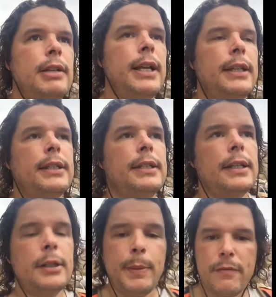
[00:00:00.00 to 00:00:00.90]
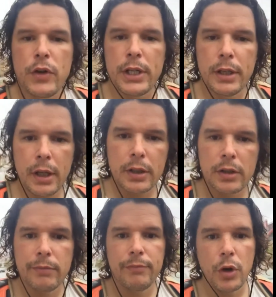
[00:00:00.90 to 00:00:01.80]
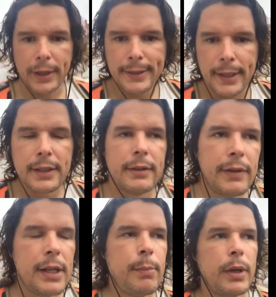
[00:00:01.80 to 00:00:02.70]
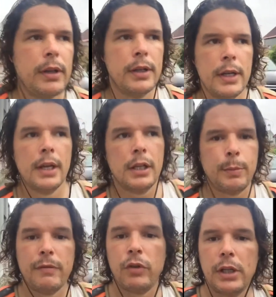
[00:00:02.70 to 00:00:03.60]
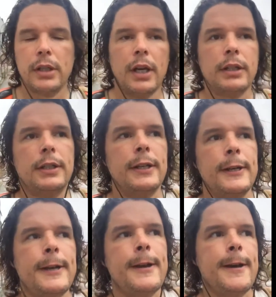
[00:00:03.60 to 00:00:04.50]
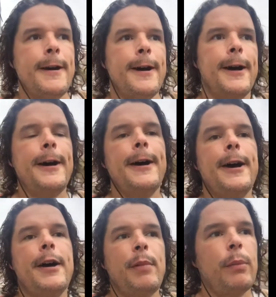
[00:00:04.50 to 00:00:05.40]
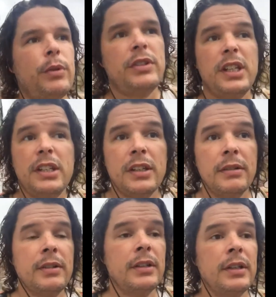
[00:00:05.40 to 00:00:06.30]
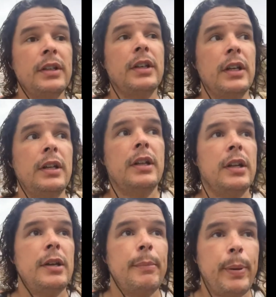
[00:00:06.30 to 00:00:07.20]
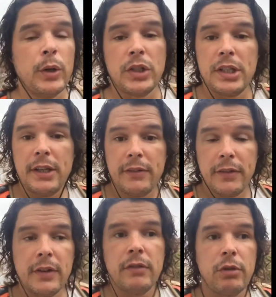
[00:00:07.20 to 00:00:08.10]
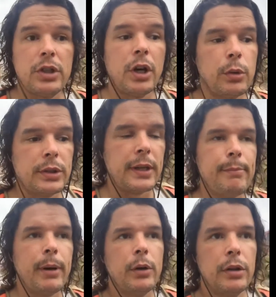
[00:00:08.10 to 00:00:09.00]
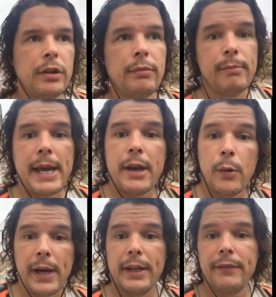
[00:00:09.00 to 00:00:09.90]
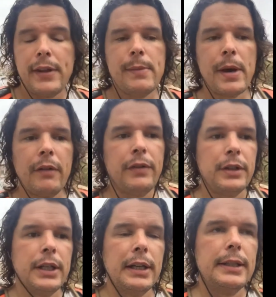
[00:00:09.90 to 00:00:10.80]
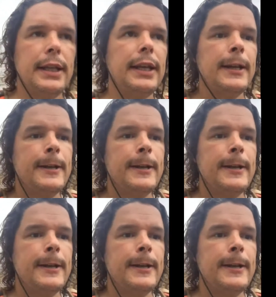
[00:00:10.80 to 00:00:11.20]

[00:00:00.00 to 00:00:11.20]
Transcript: it's been researched, not extensively, but it's been researched, and we've seen positive results in both male and female fertility,